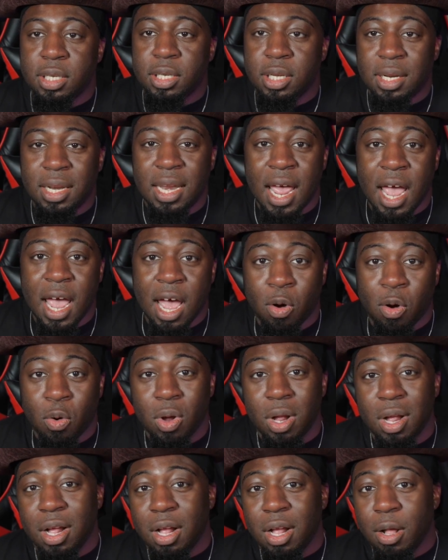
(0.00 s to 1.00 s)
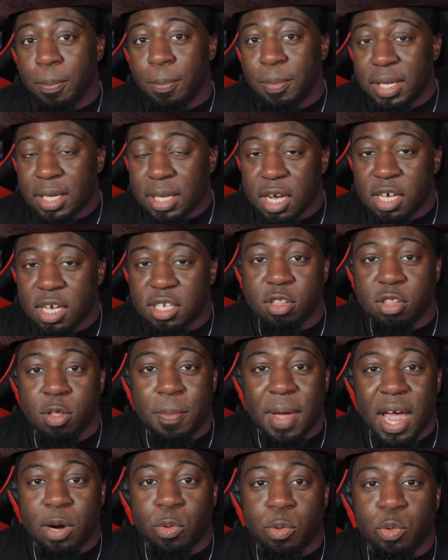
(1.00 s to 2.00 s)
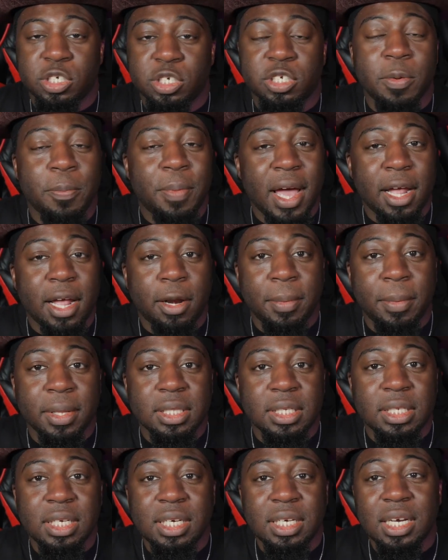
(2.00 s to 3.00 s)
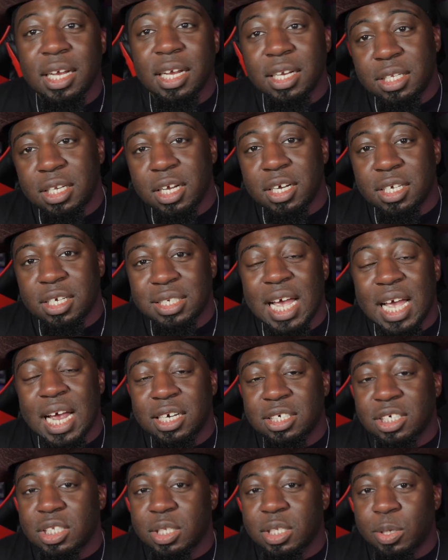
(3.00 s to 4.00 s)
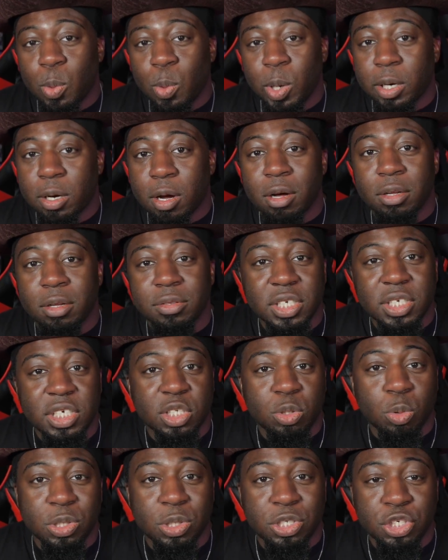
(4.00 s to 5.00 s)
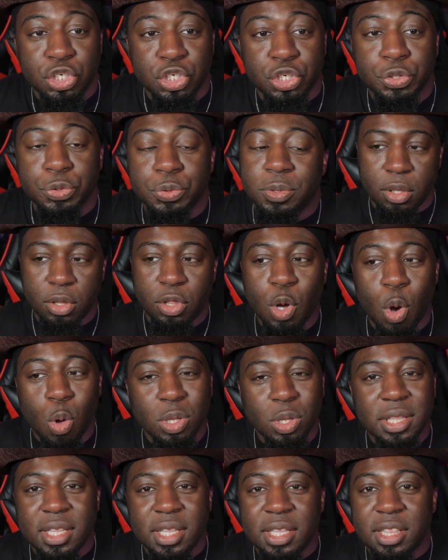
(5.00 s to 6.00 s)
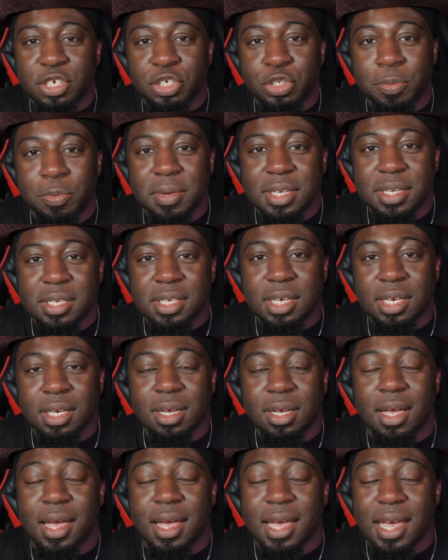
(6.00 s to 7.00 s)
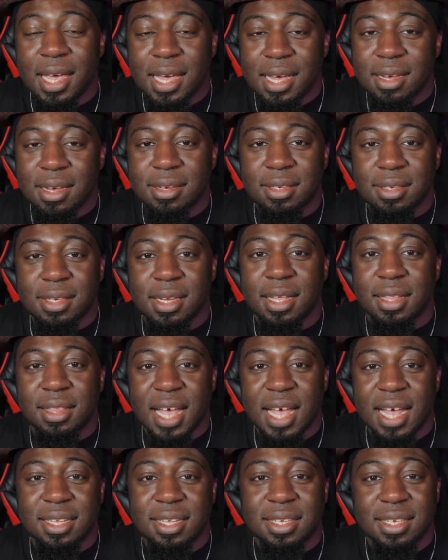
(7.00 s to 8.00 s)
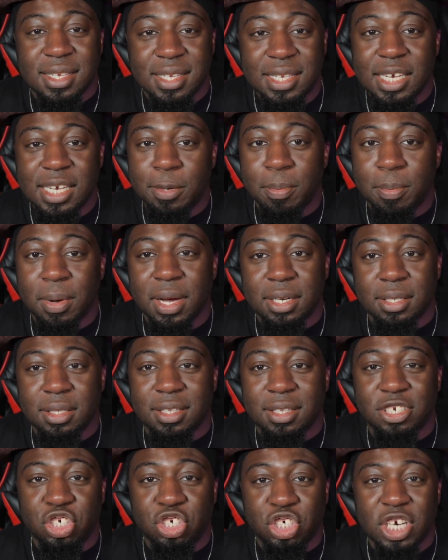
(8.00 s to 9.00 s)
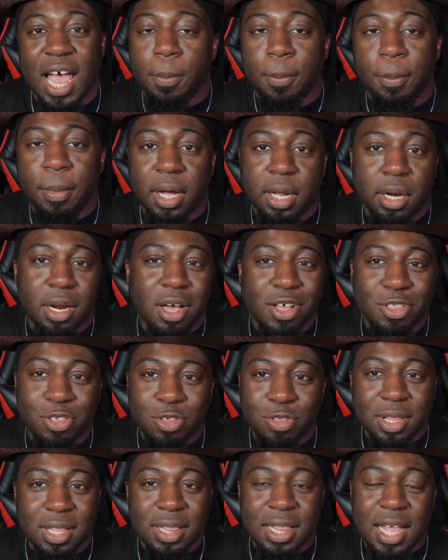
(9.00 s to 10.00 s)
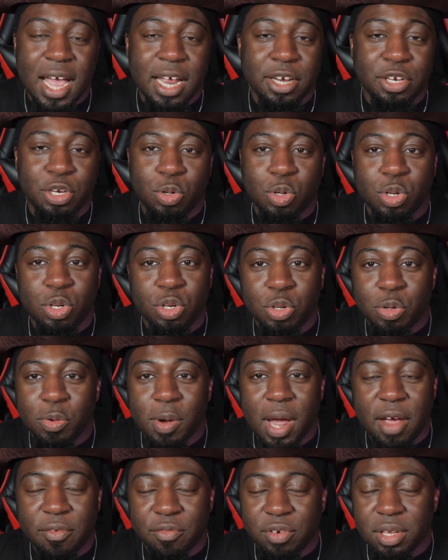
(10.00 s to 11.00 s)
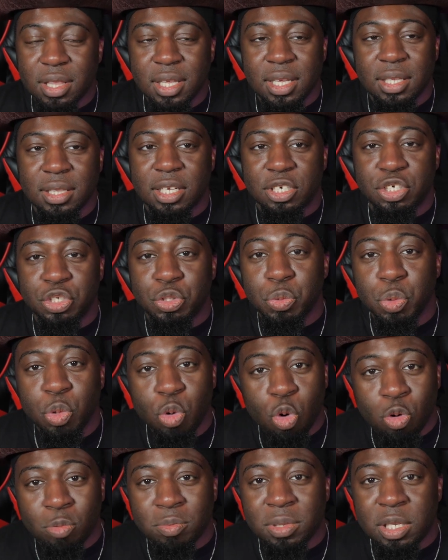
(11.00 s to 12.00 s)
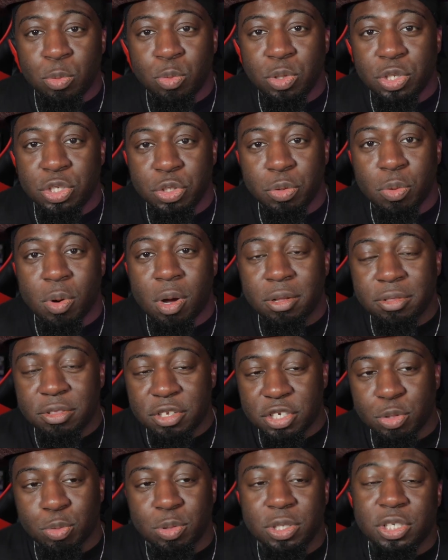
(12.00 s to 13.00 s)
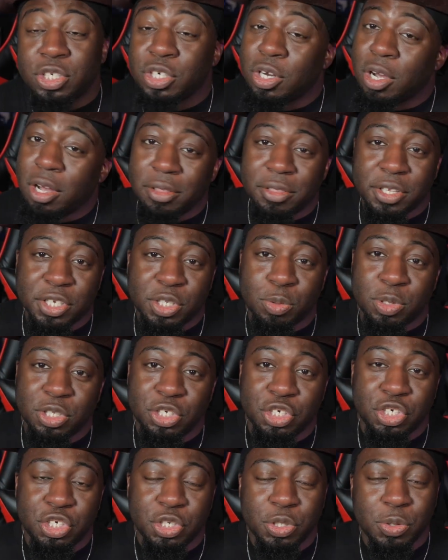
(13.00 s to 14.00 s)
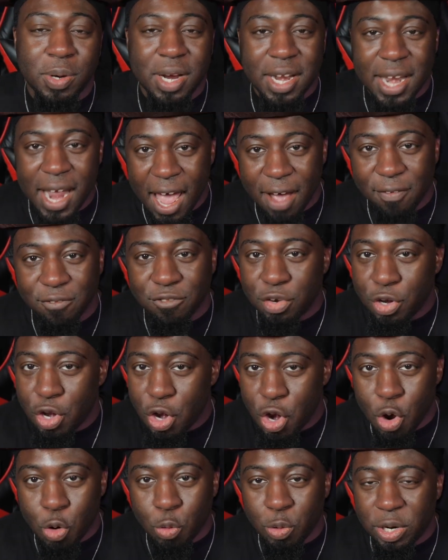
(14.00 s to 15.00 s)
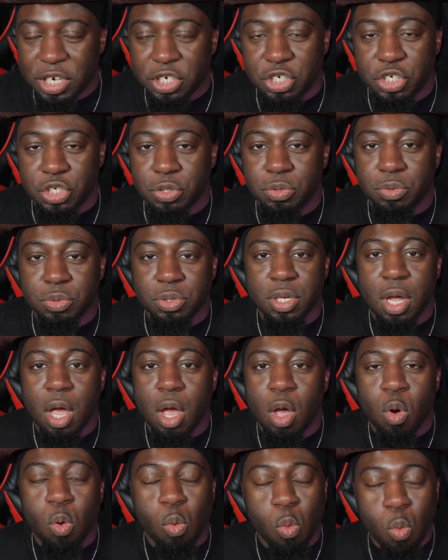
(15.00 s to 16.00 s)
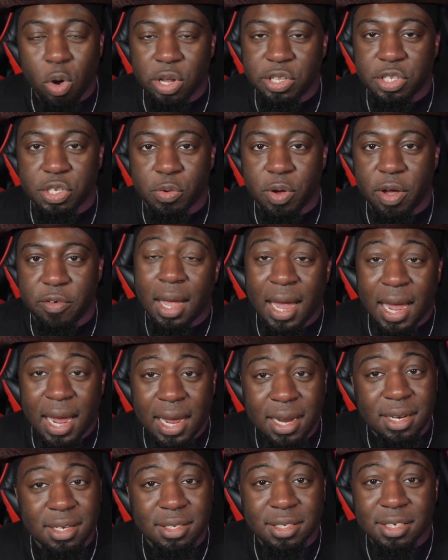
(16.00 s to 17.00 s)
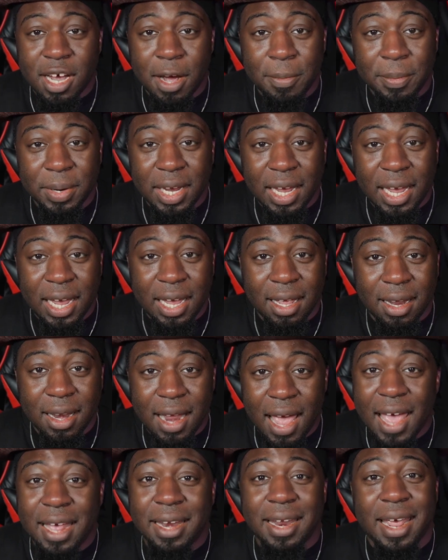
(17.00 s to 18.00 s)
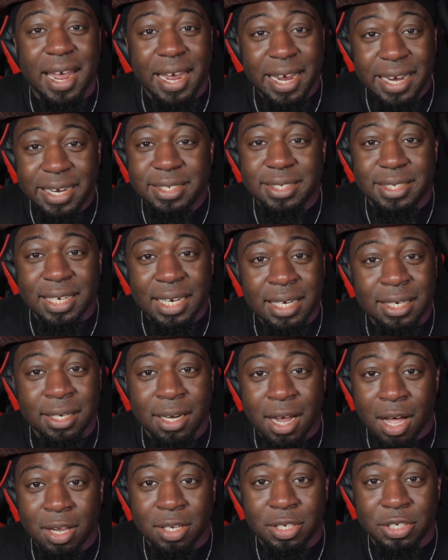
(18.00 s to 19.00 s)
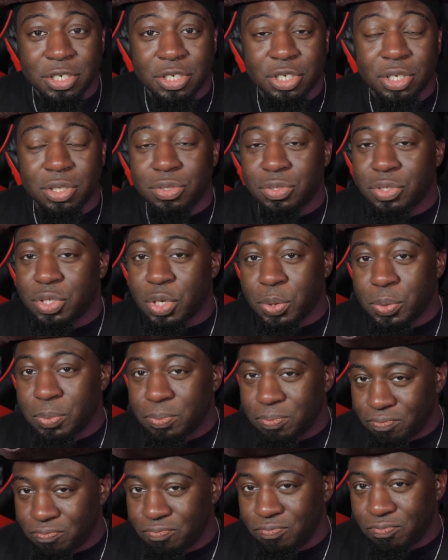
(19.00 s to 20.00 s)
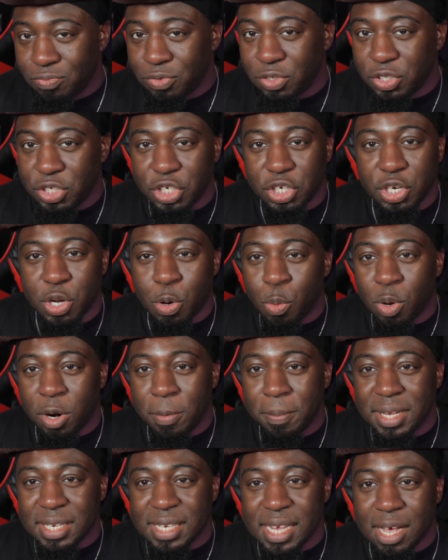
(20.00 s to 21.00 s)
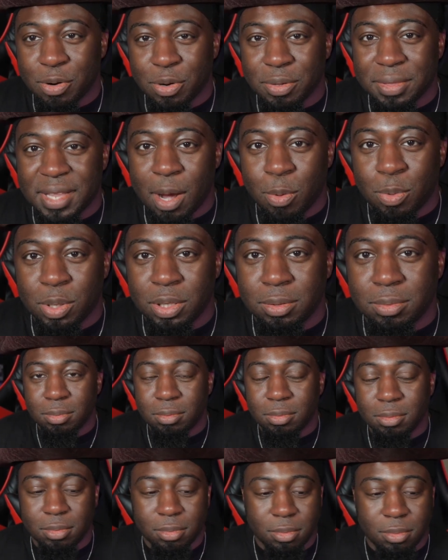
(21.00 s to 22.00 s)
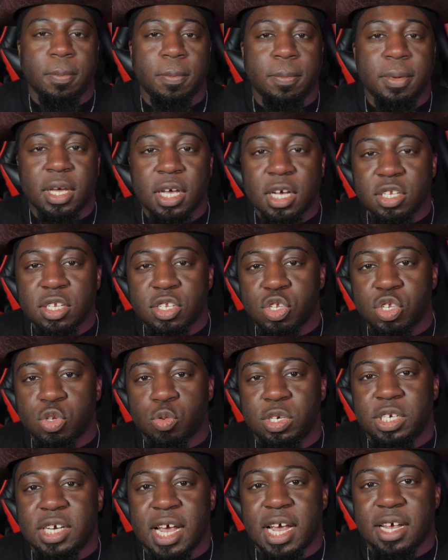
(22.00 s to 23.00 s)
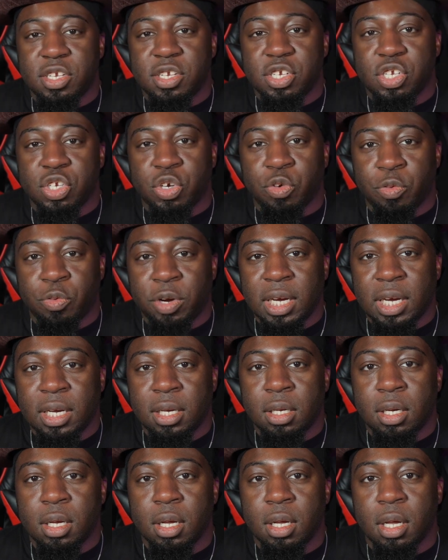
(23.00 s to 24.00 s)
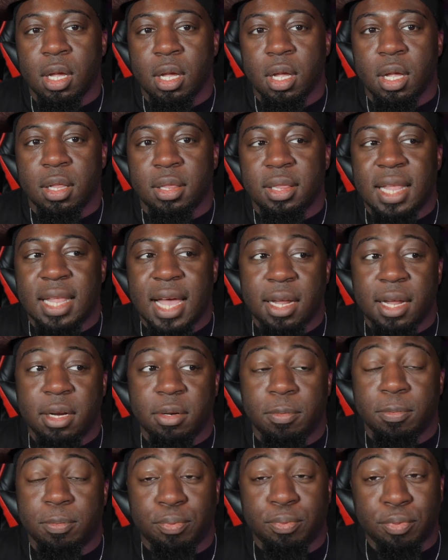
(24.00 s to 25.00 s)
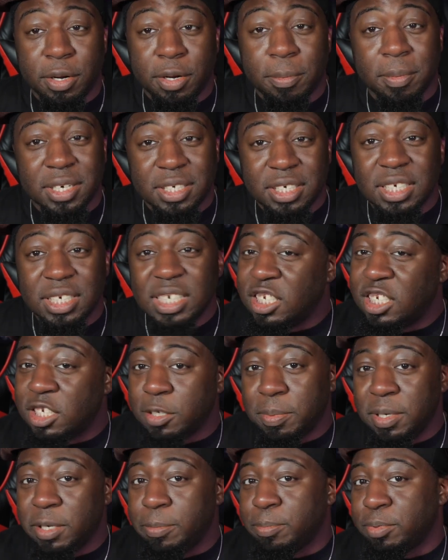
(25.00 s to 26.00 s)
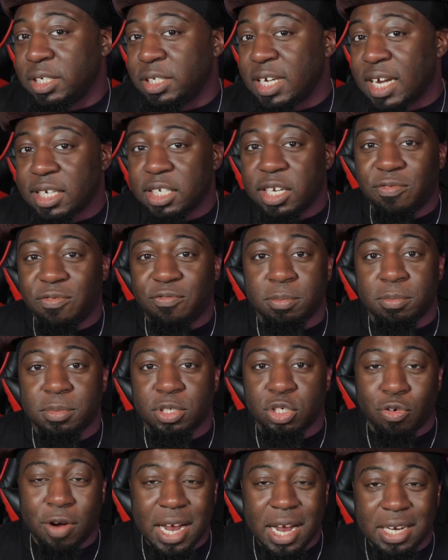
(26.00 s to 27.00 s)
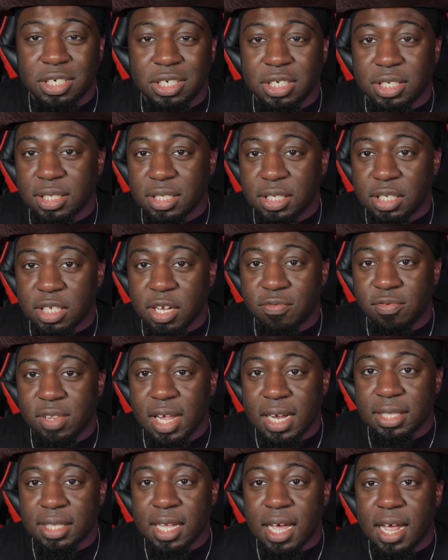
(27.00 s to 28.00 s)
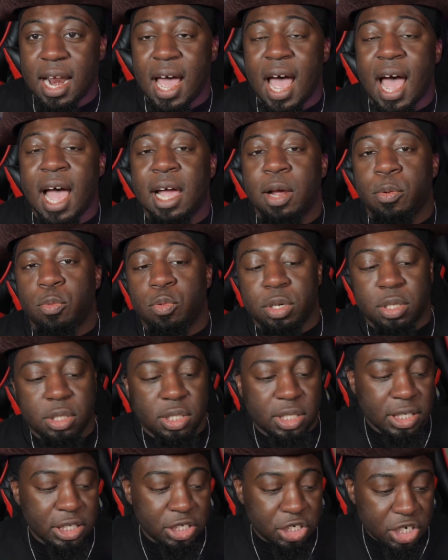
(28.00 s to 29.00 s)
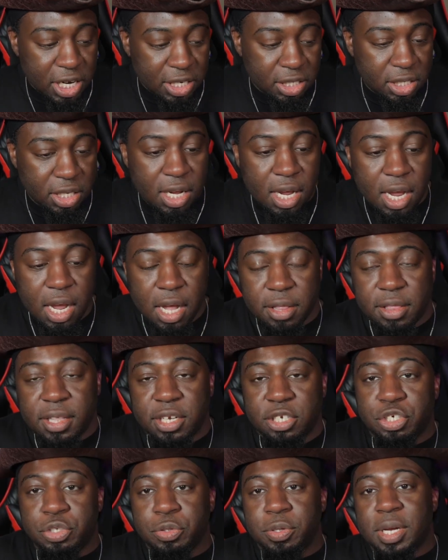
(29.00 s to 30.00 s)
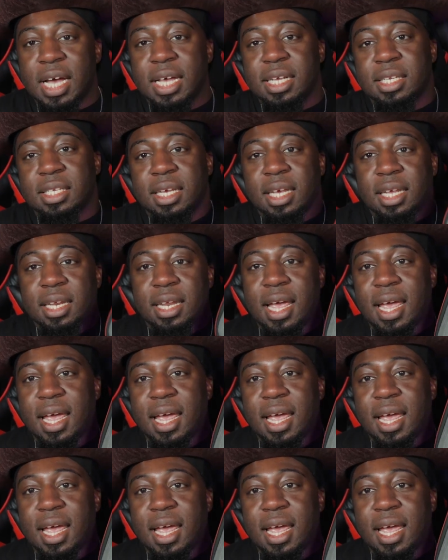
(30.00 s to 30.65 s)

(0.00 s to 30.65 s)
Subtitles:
Now, because of the backwards compatibility, it does actually work on the Switch 2. The only thing that you're missing is that C button, the chat. But other than that, you can do everything that you normally would do on the Switch 2 and have no issues whatsoever. And it's coming in at $18. So you don't want to miss out on that one. Because the Switch has a screen that pretty much needs to be protected from scratches and stuff like that, I would suggest that you guys get a